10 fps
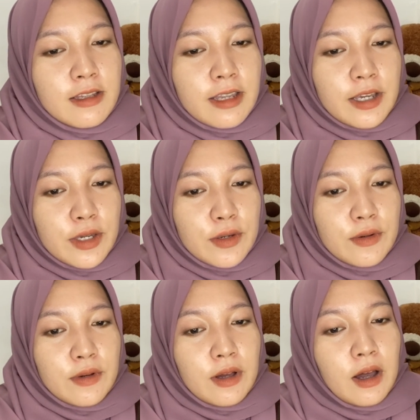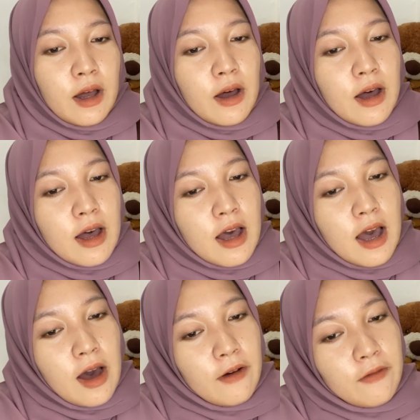Thank you
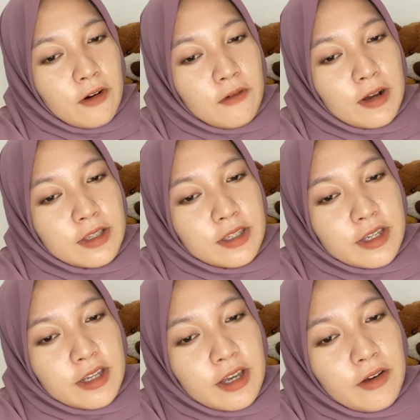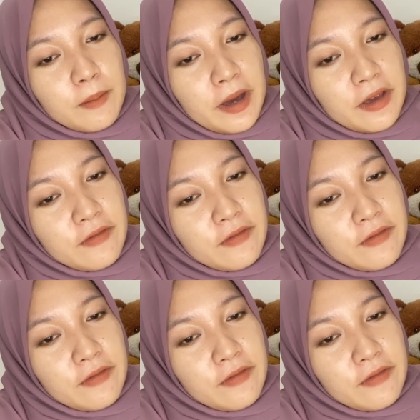for watching my